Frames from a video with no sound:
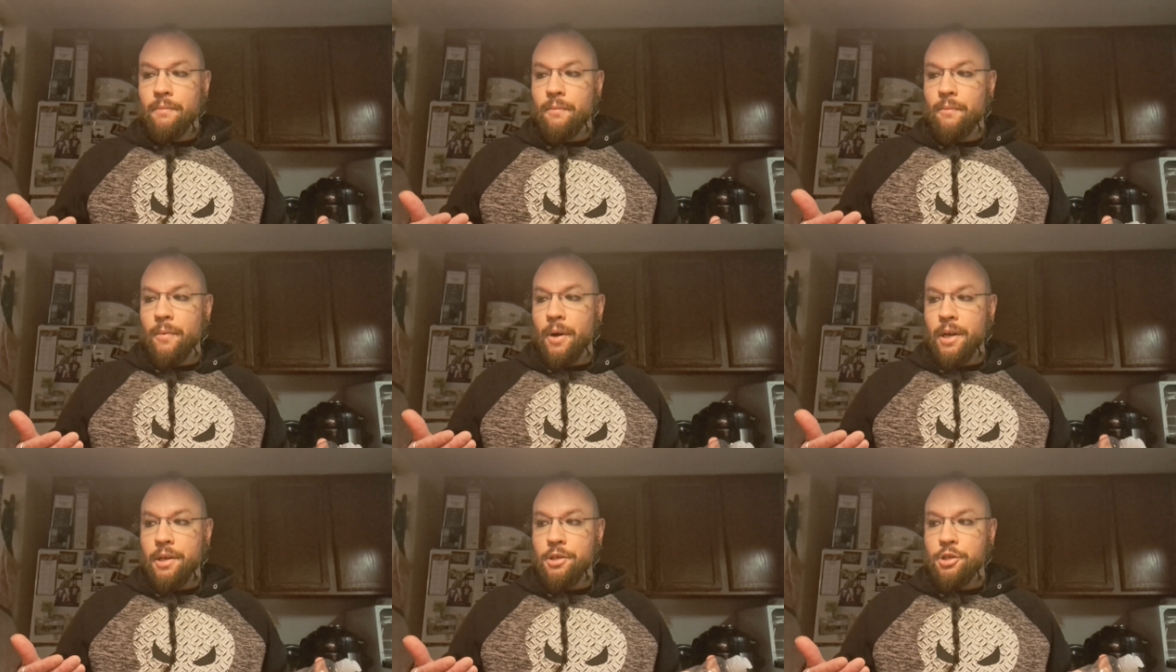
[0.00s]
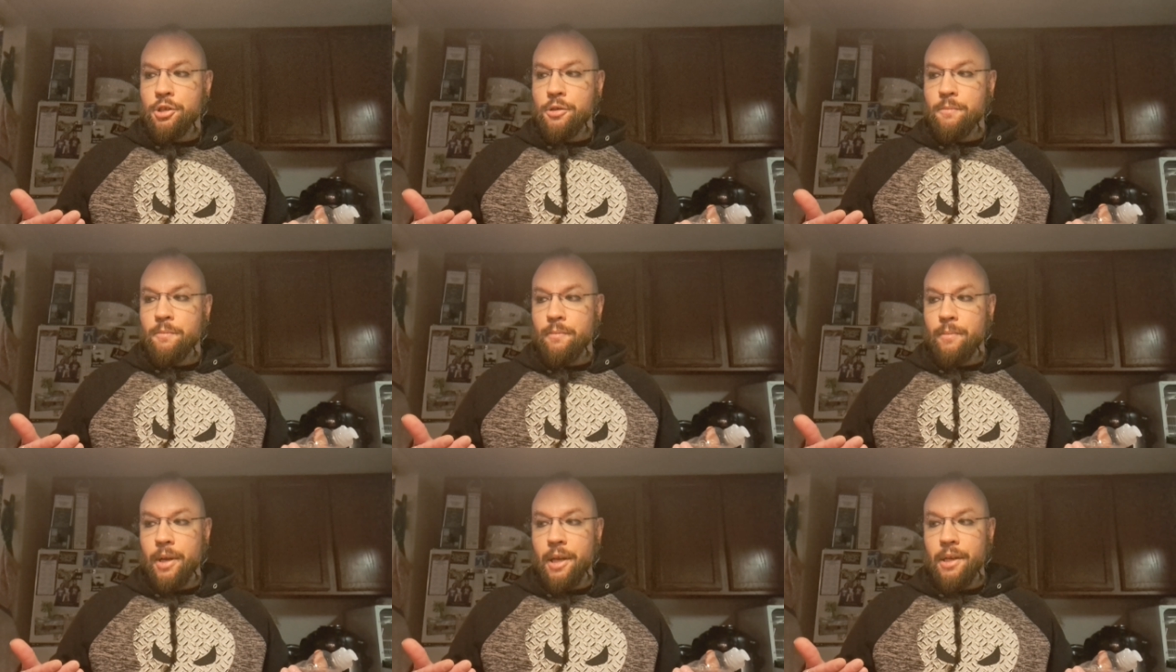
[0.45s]

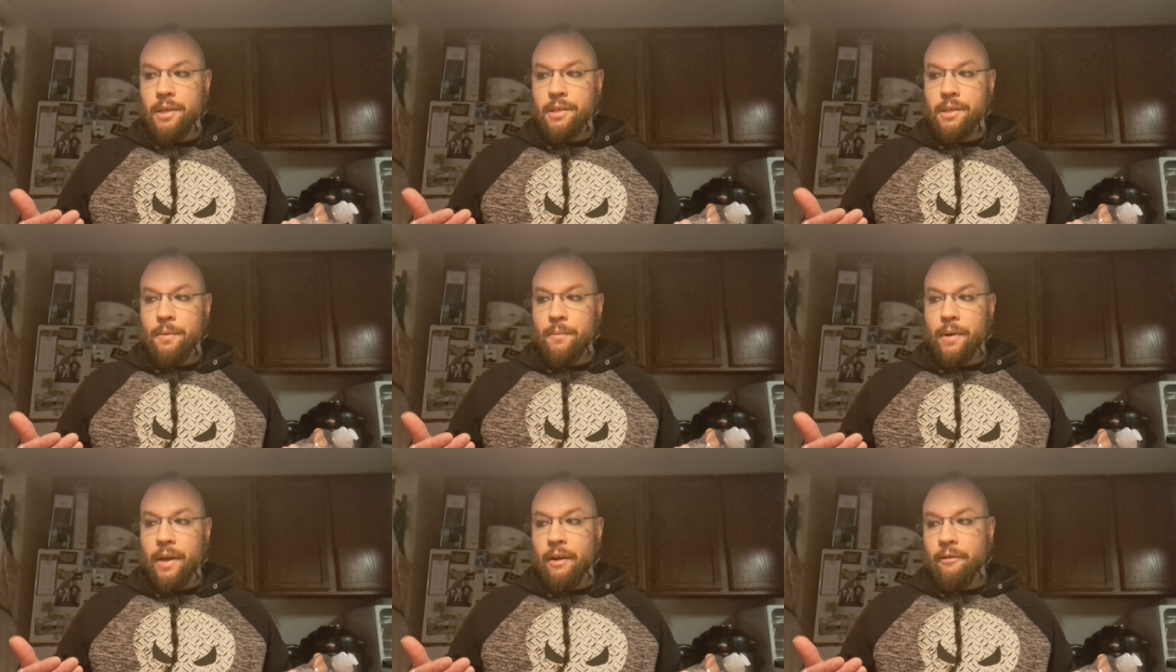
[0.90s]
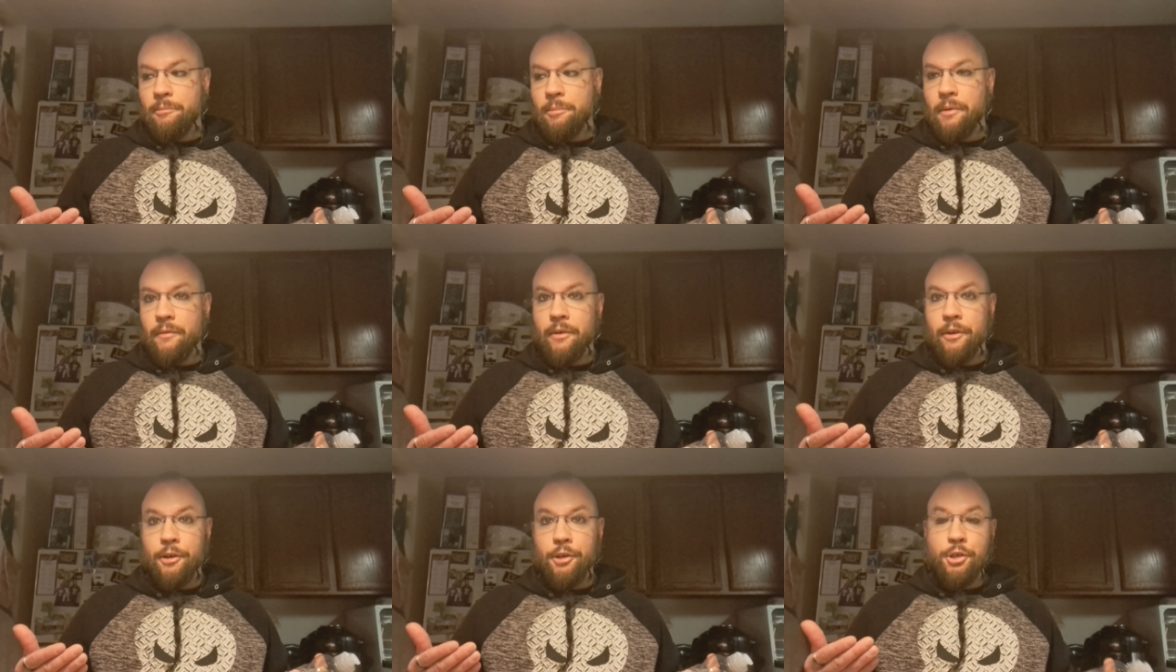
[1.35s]
which means that we have to
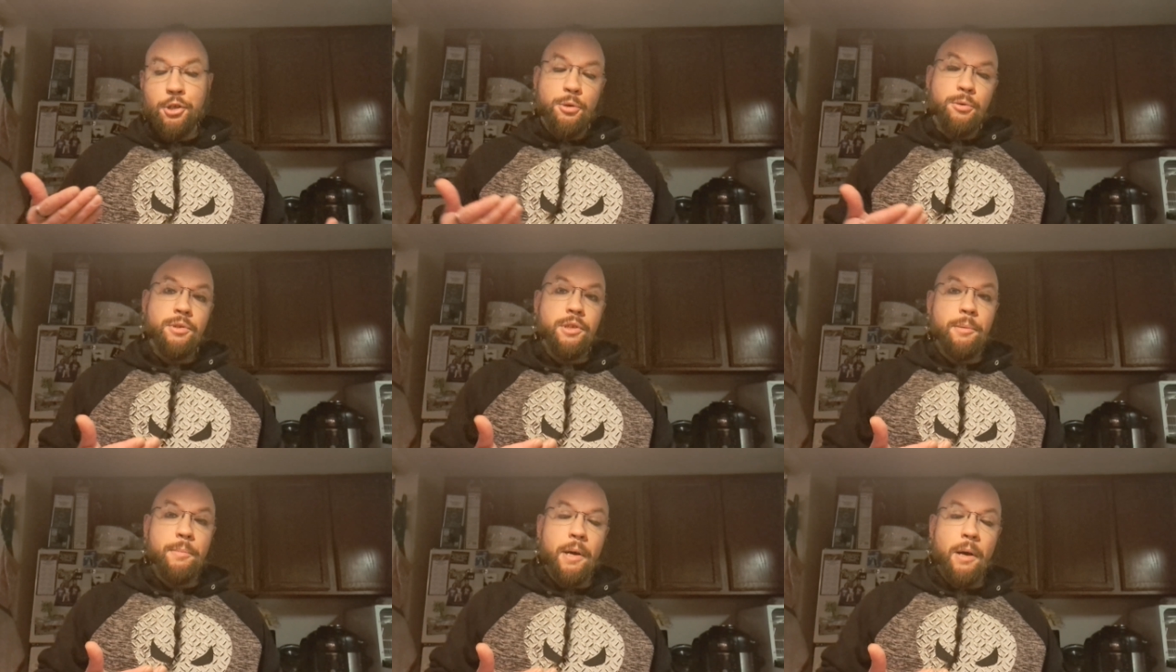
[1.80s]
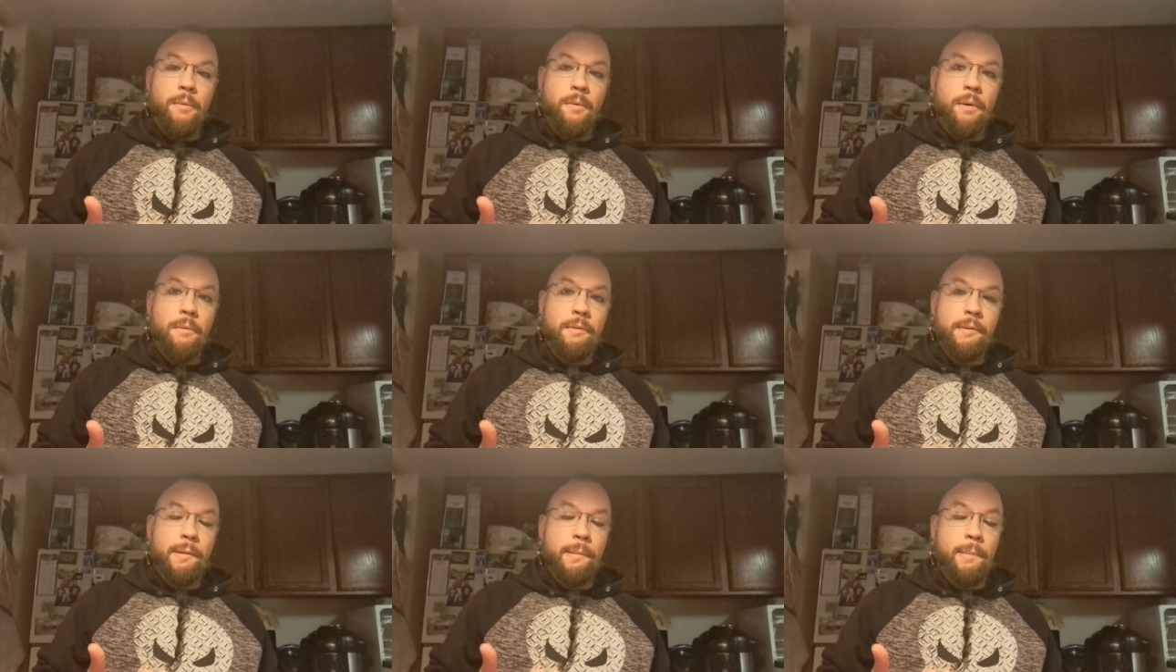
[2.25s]
be very choosy about
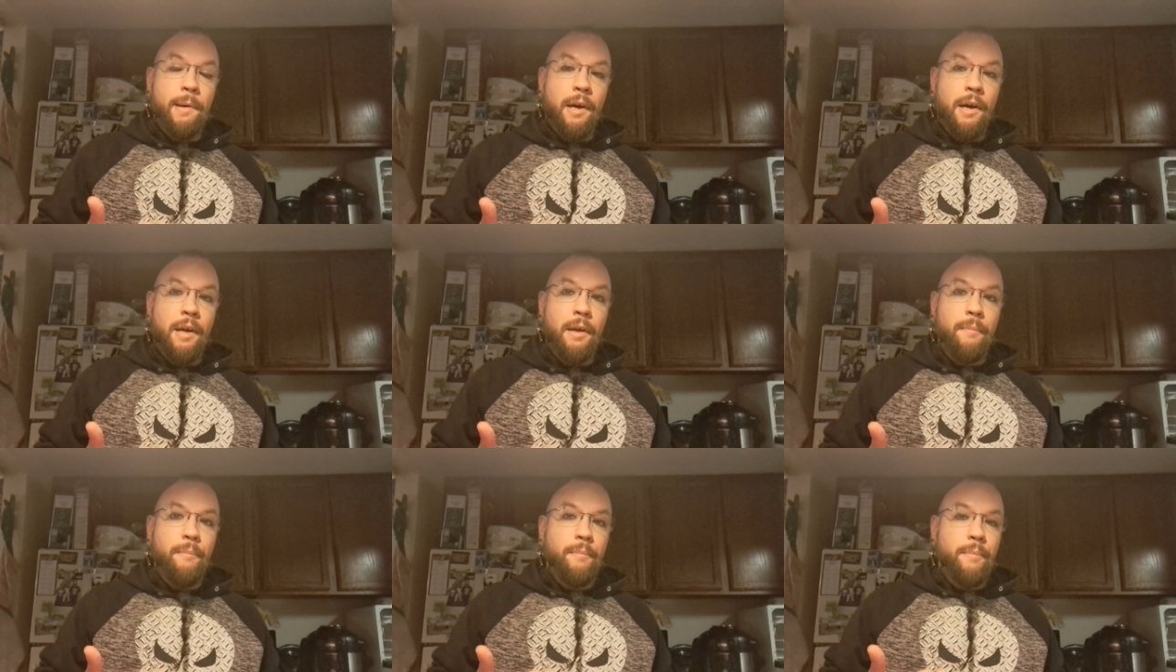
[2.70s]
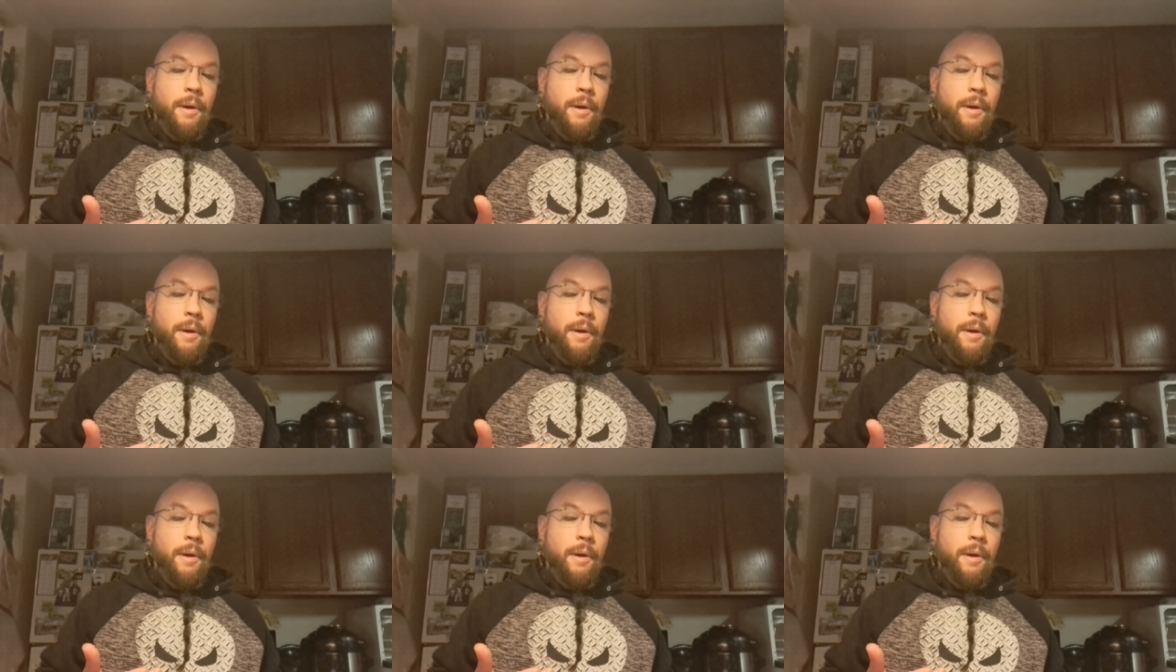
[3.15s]
what we buy,